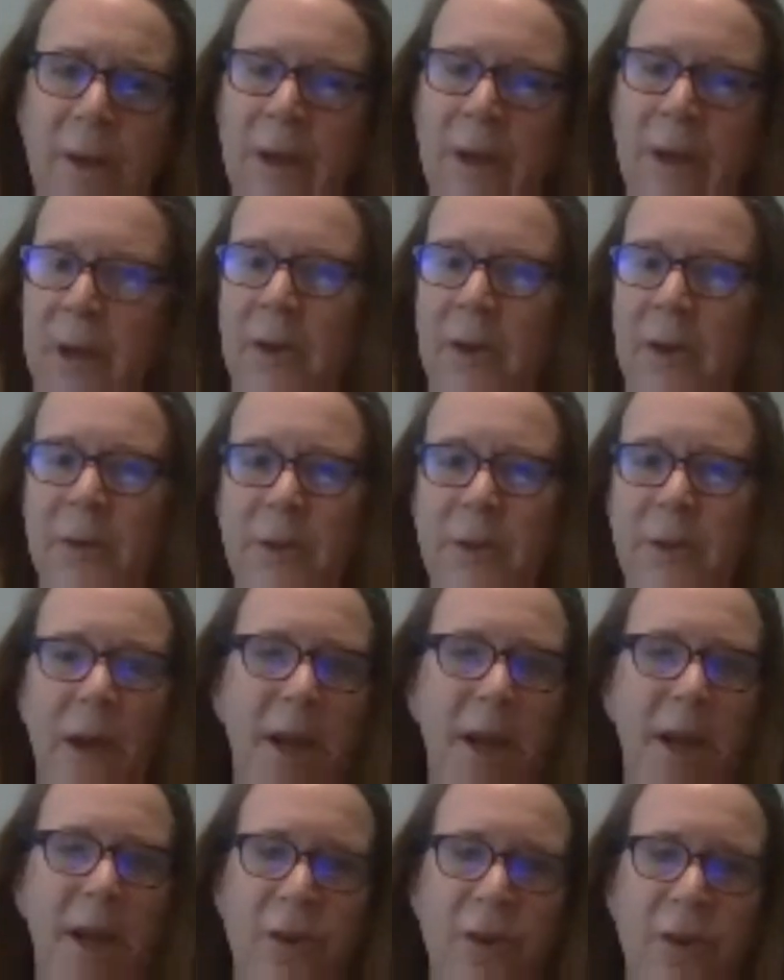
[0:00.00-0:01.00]
So
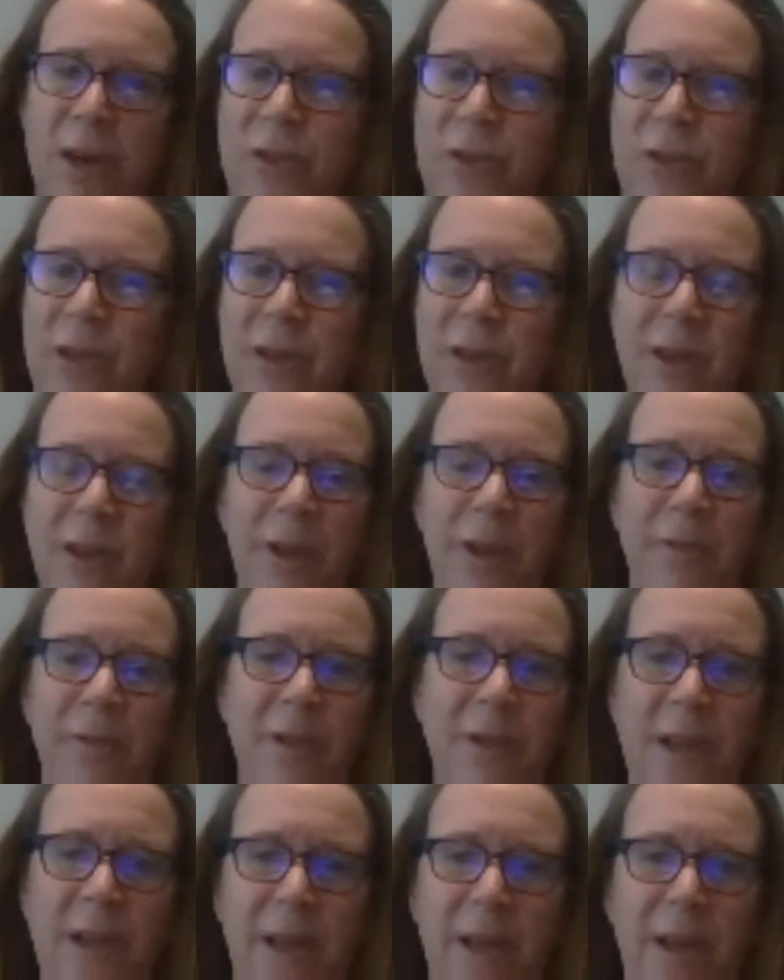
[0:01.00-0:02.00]
hydration, if it's
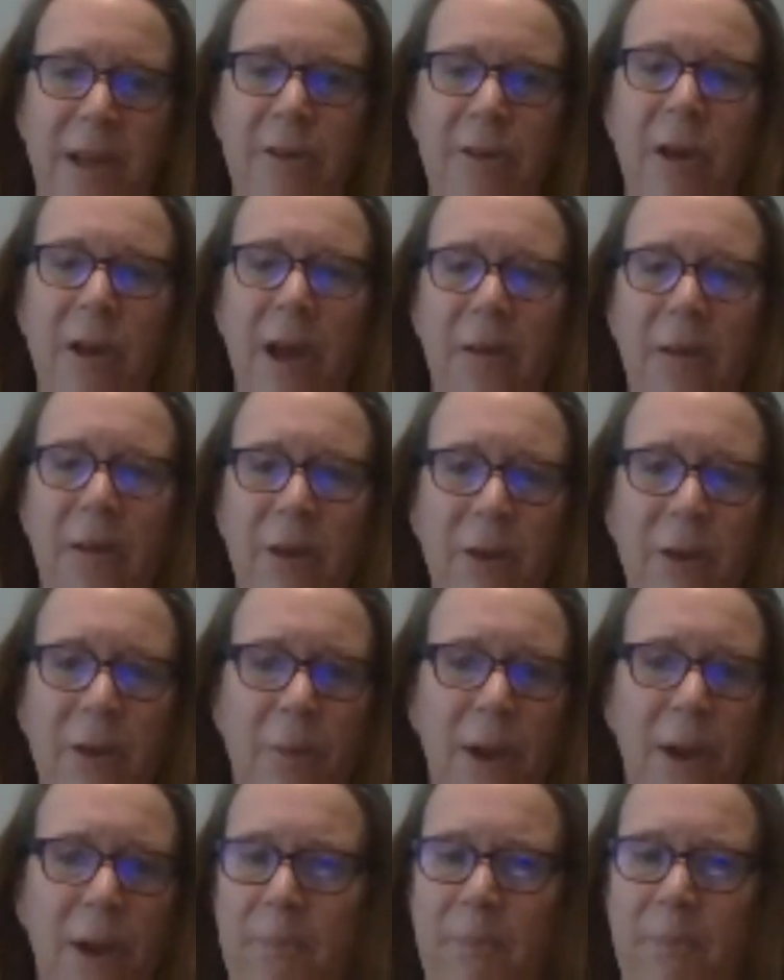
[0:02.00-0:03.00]
like you have to go
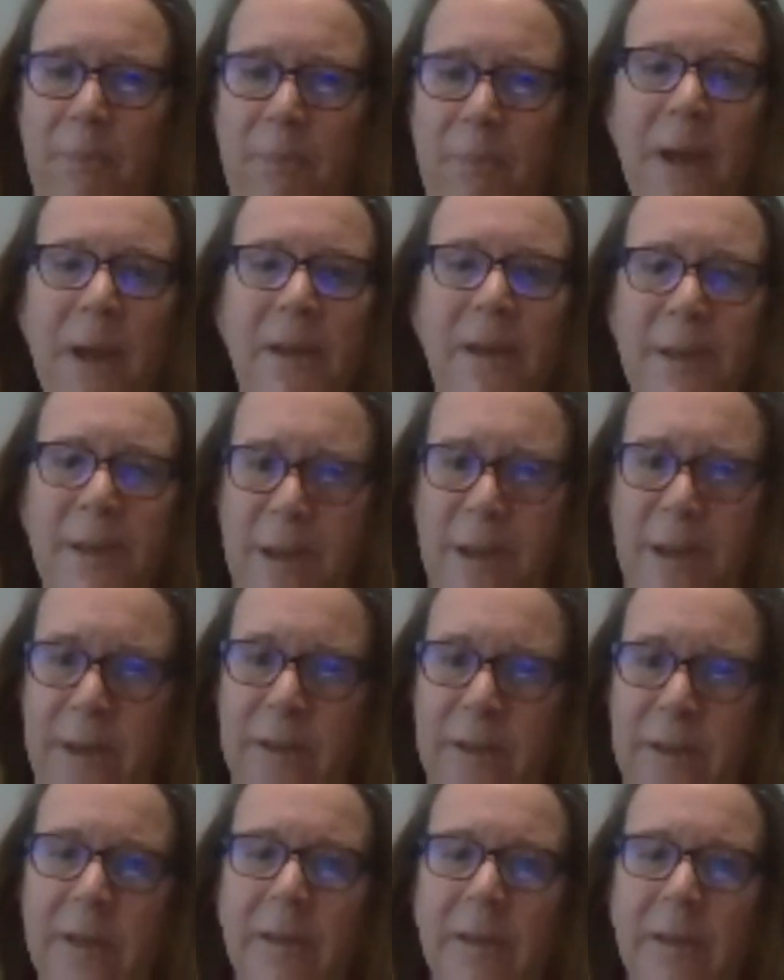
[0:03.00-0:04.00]
back to
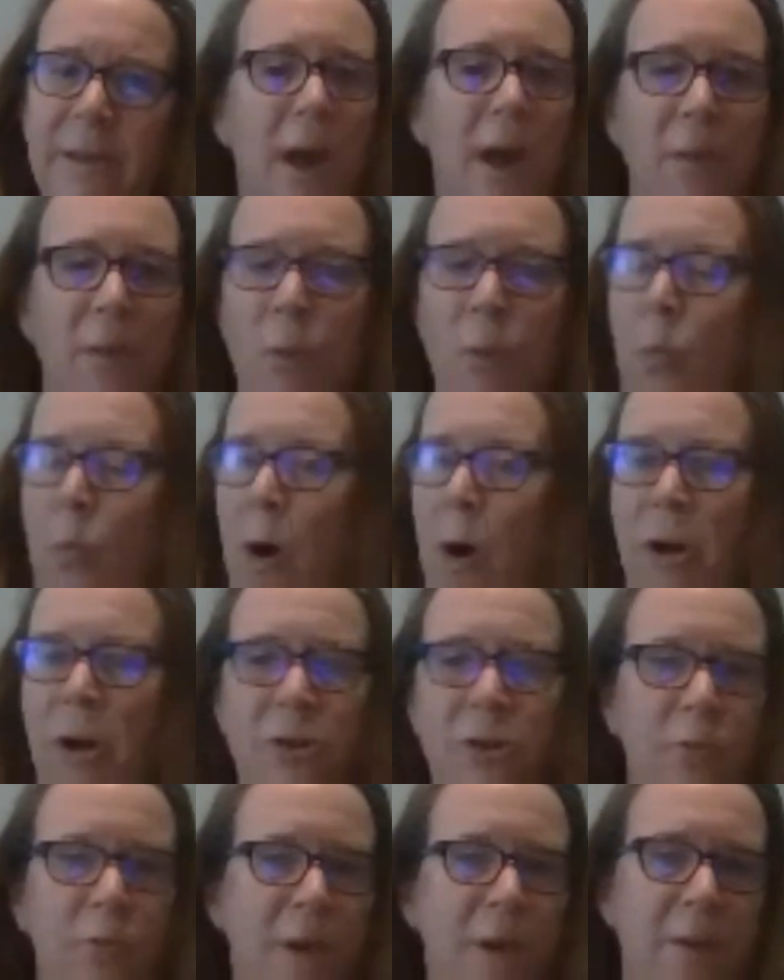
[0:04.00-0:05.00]
basics. Walk
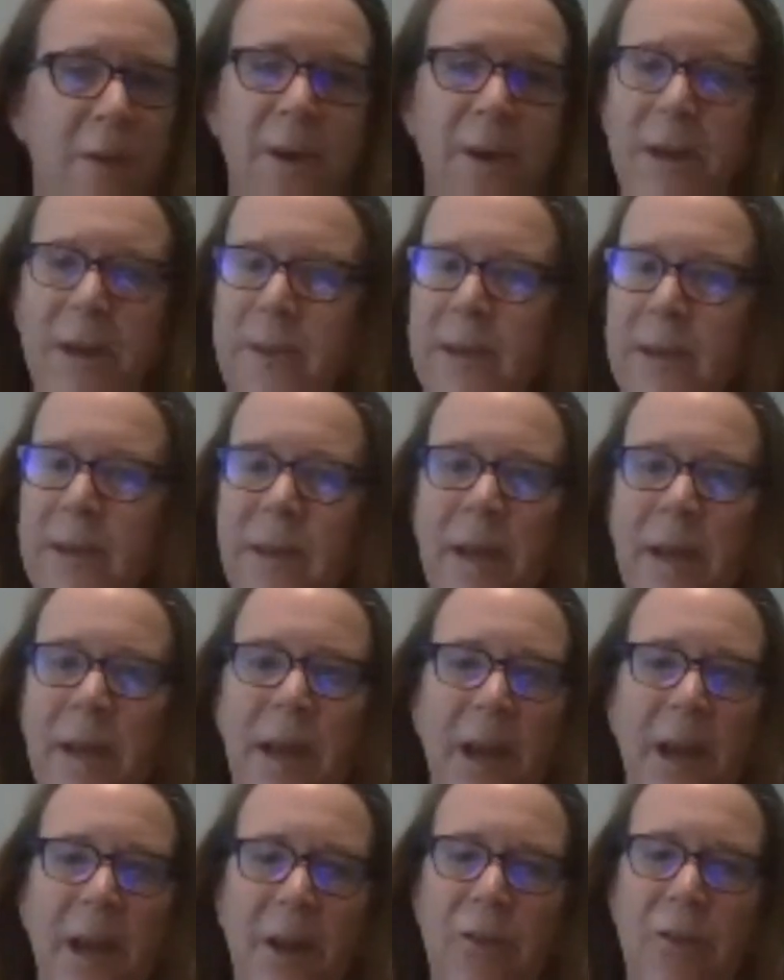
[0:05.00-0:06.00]
20 minutes a day,
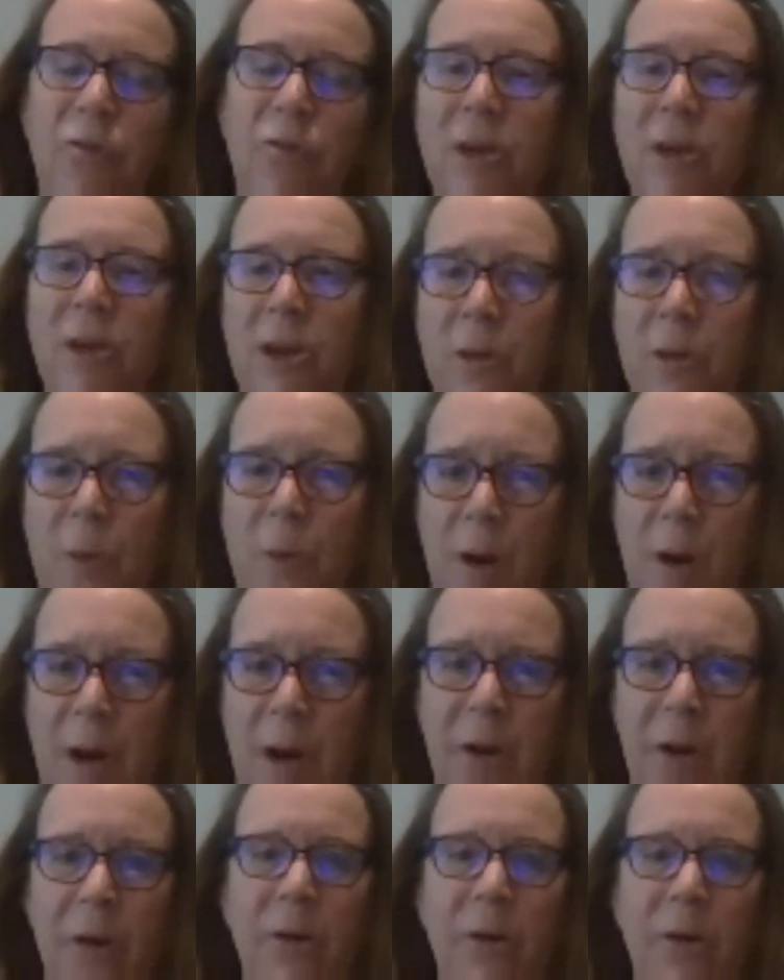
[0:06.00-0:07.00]
drink your
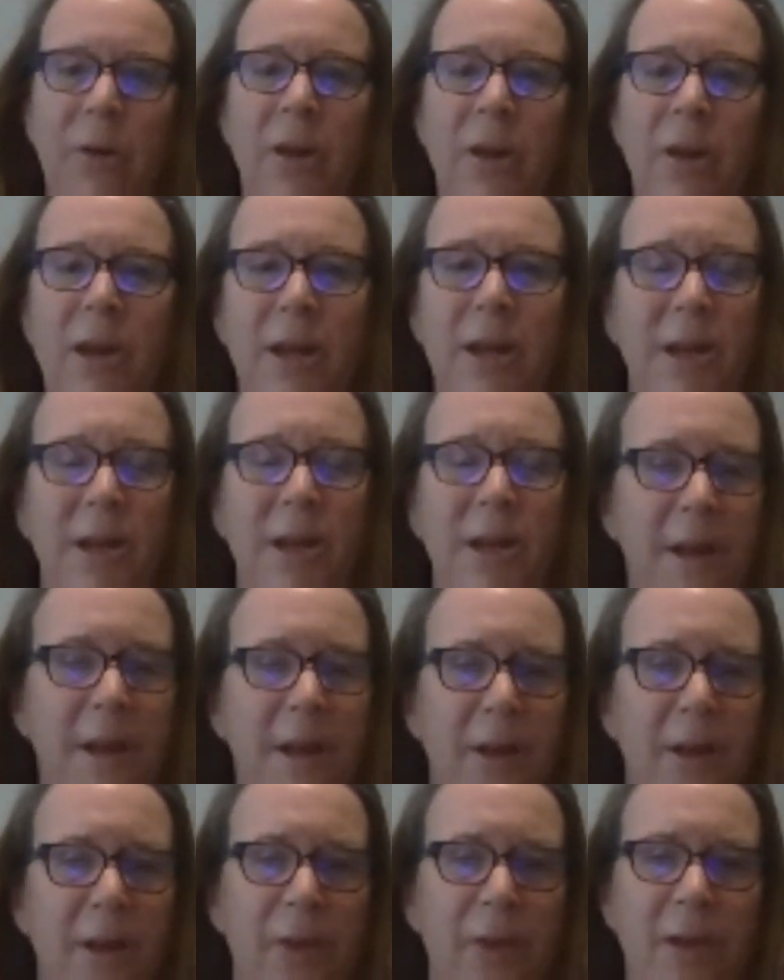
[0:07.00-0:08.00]
water, eat as
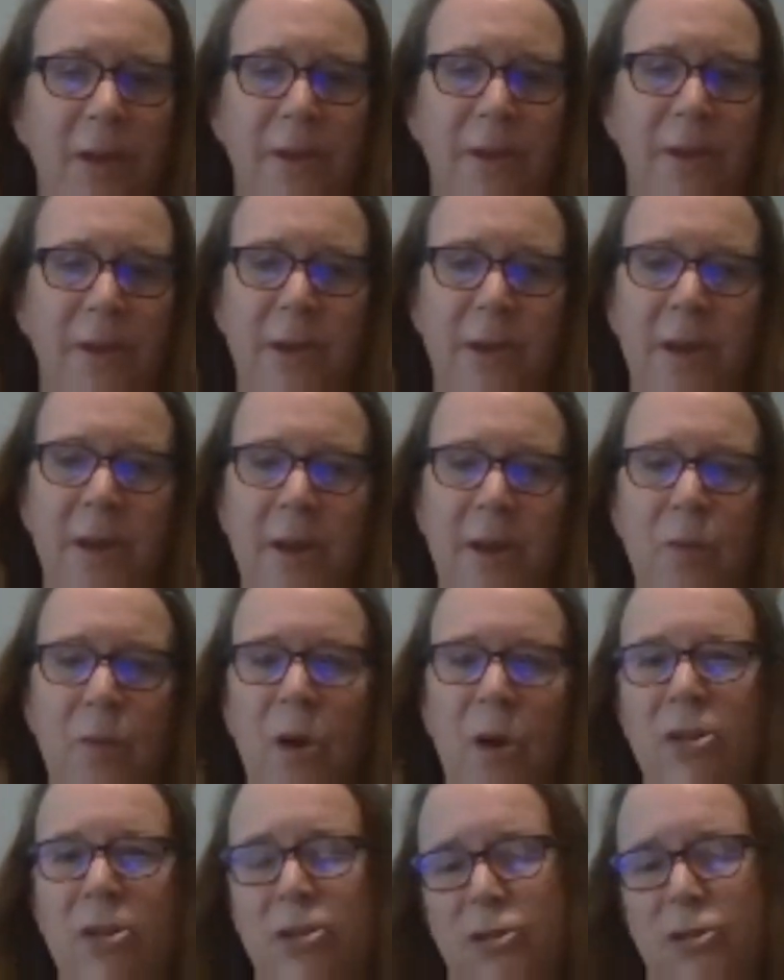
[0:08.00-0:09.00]
healthy as you can, watch
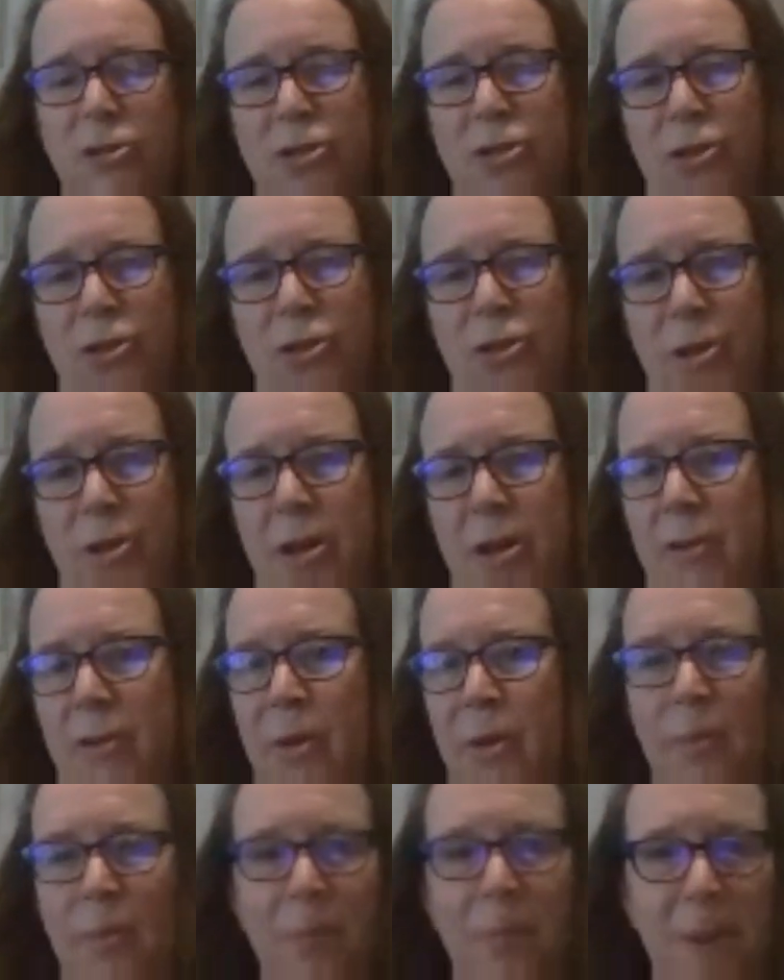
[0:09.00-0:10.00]
your sugar level,
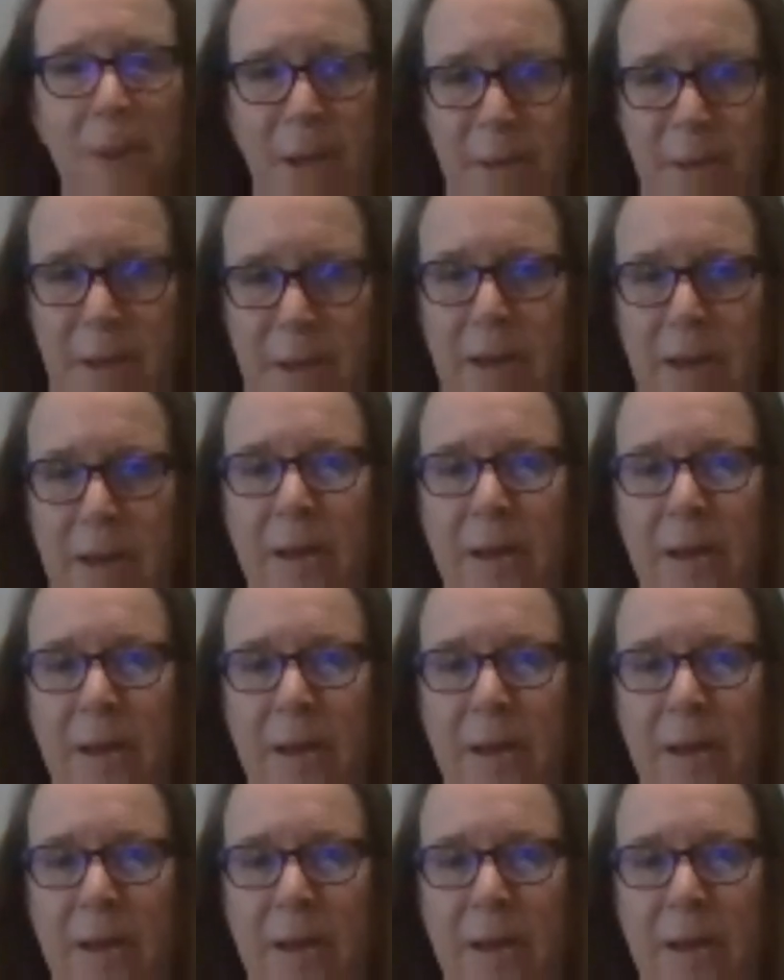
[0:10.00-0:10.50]
basic.